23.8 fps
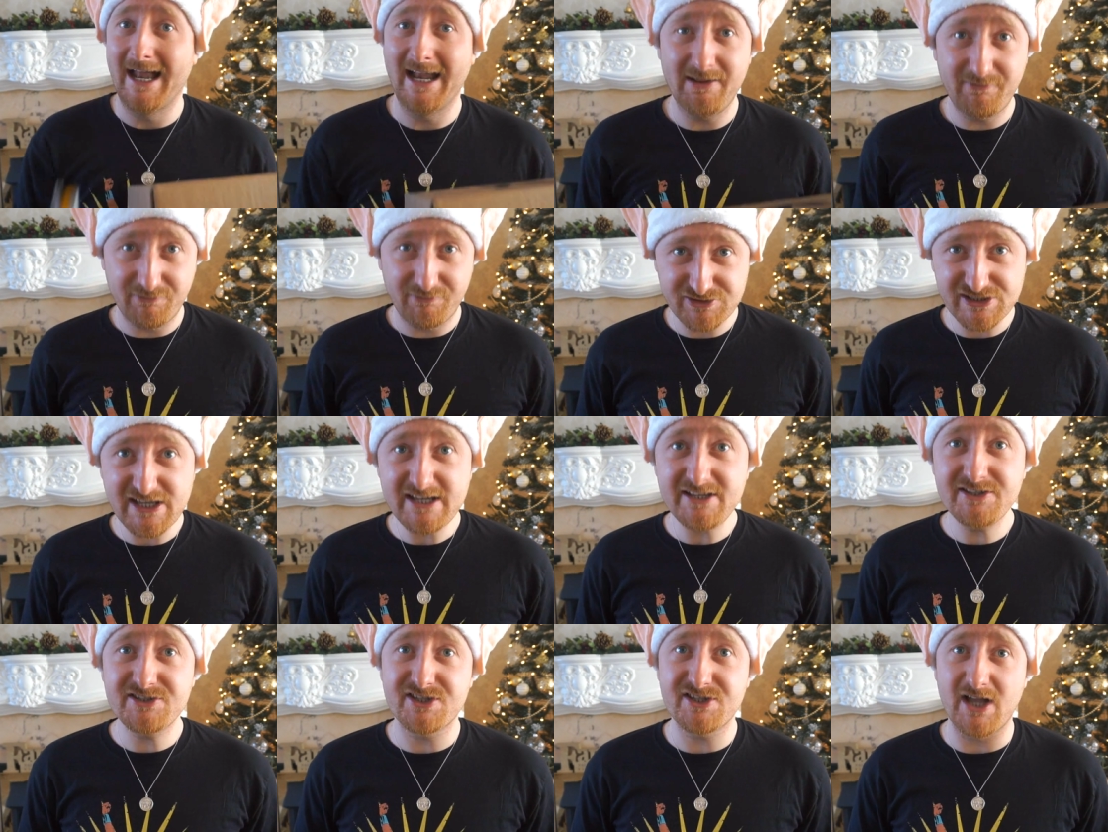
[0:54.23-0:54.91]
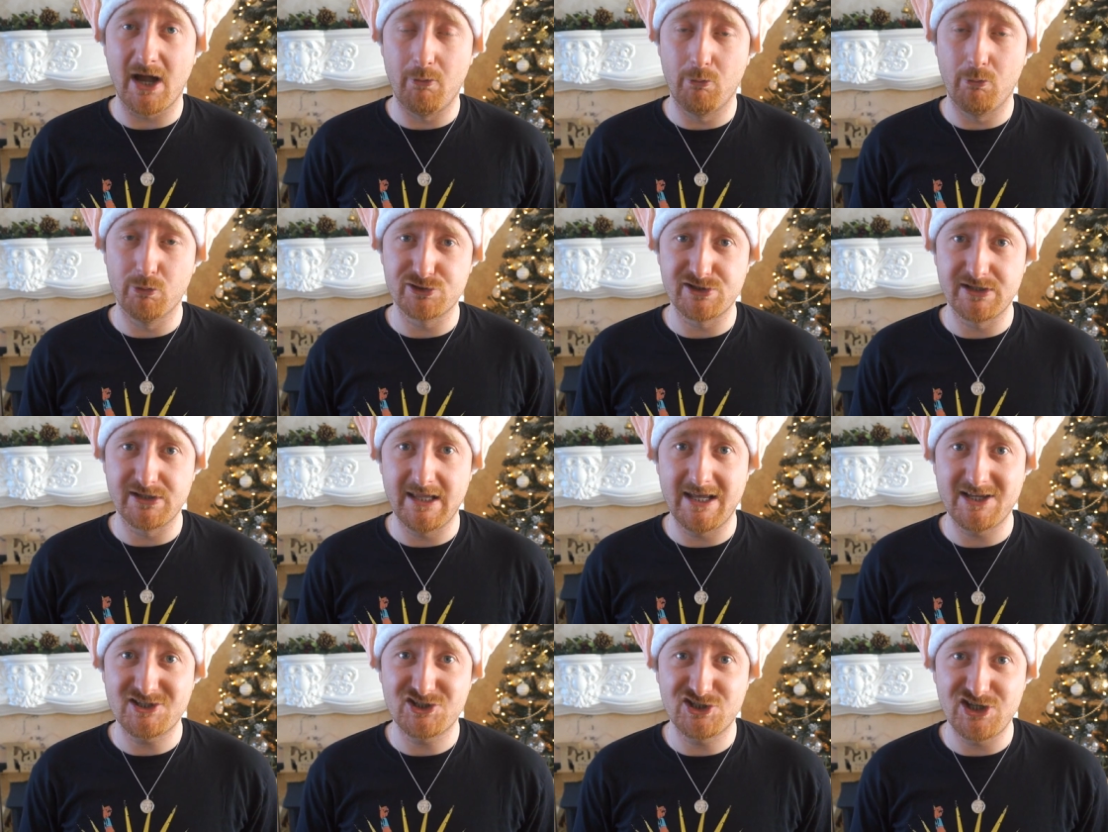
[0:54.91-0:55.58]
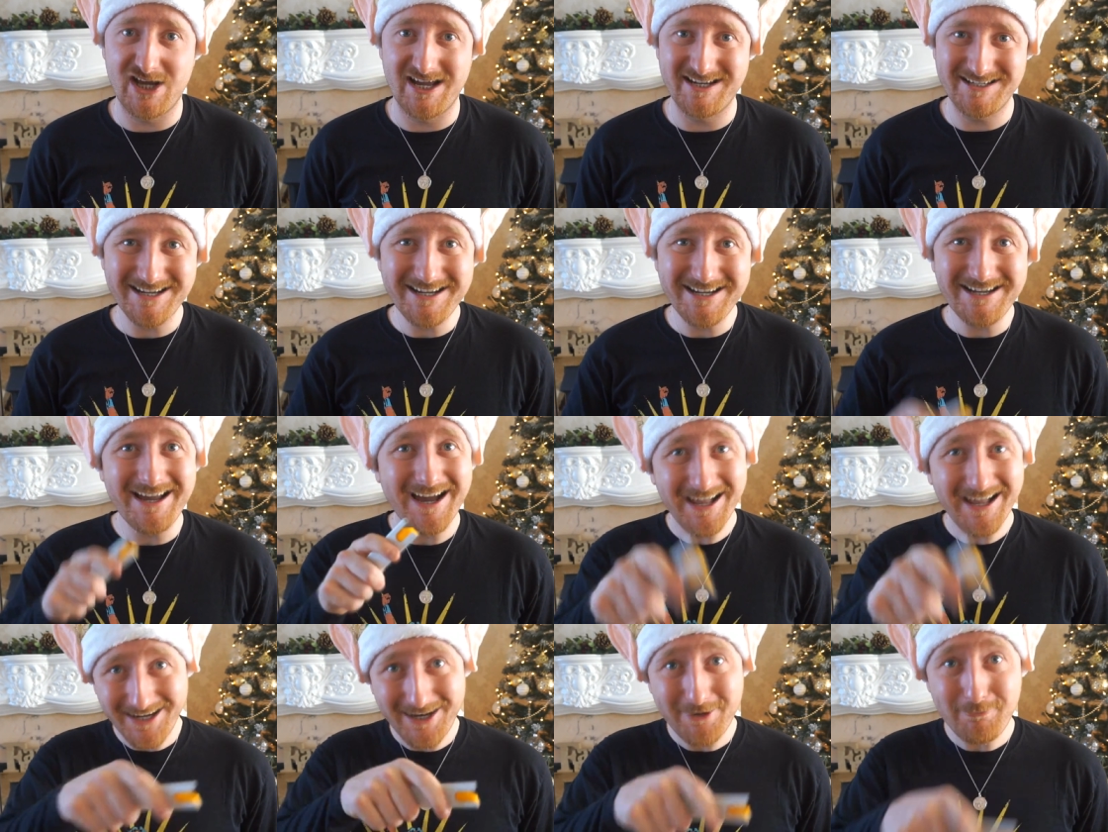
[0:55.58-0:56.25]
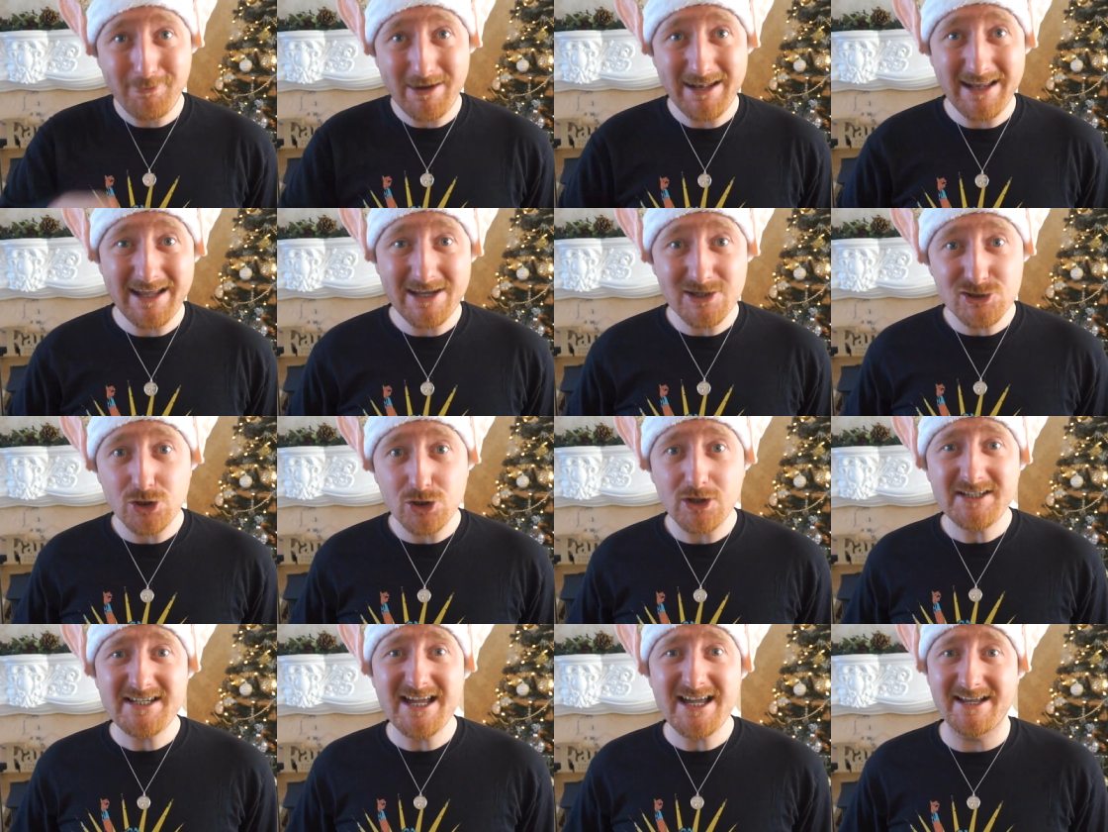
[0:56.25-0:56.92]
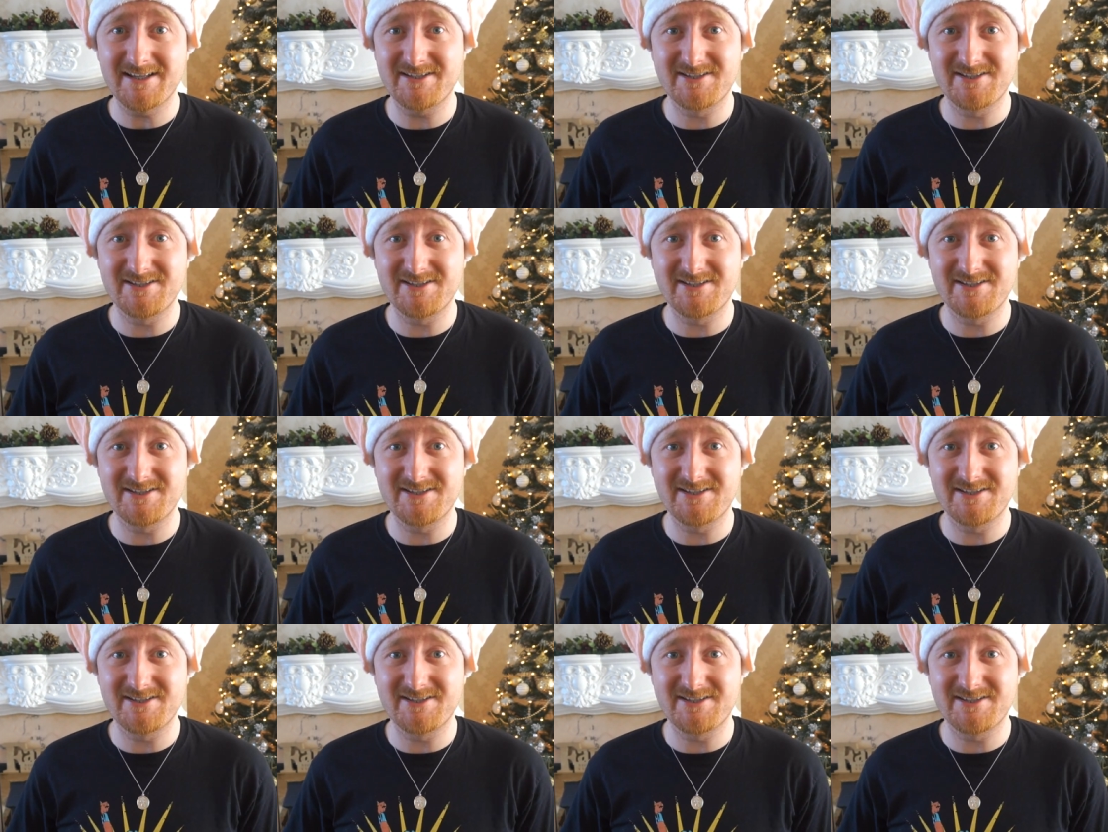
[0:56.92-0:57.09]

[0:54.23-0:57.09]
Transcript: I've seen Star Wars The Last Jedi, and I really enjoyed